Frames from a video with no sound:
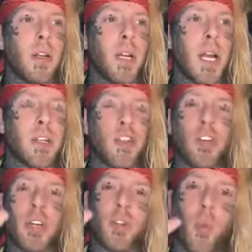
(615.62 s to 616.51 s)
it's
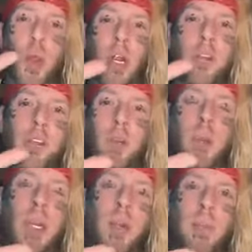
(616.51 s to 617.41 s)
just weird for
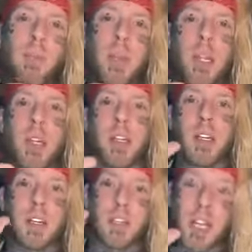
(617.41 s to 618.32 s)
me
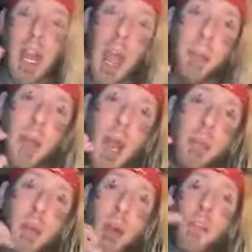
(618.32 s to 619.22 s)
to see
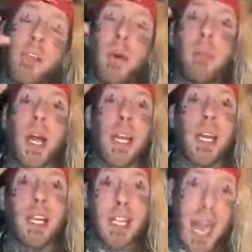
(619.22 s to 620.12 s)
Eminem go from like
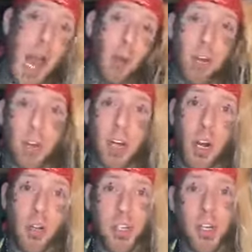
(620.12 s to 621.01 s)

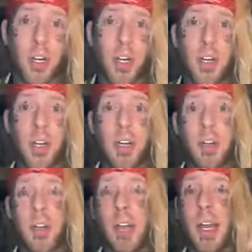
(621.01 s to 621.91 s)
counterculture
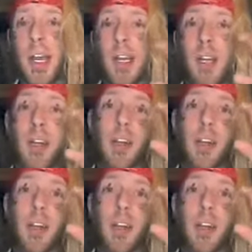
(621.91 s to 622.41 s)
to like